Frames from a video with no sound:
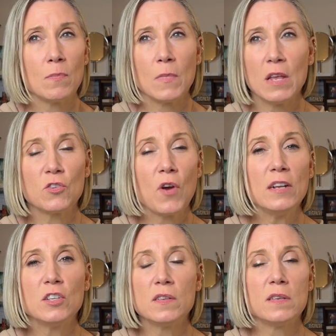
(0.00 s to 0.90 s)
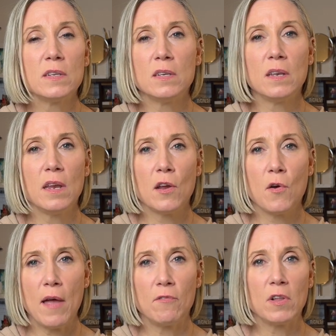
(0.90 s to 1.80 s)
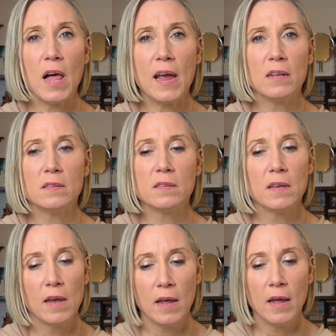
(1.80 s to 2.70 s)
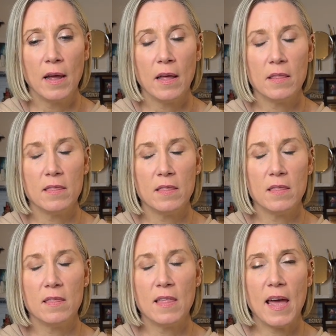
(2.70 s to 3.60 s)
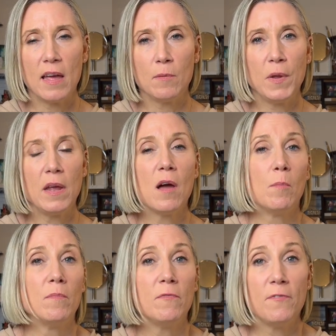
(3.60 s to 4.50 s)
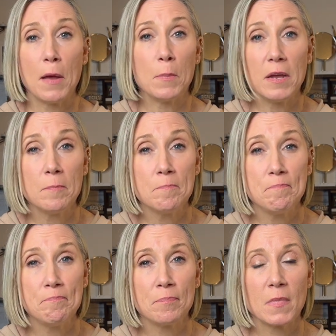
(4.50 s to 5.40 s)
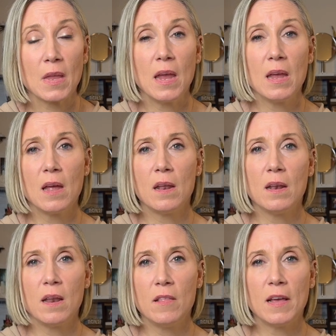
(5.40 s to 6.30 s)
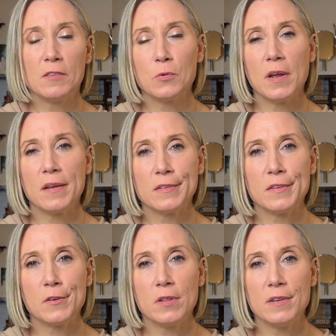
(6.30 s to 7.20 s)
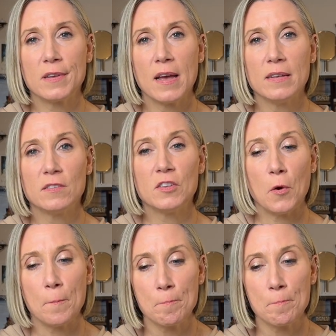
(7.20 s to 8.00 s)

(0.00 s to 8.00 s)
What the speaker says: It's great just to, have clients that become family. And that's what I consider these guys. So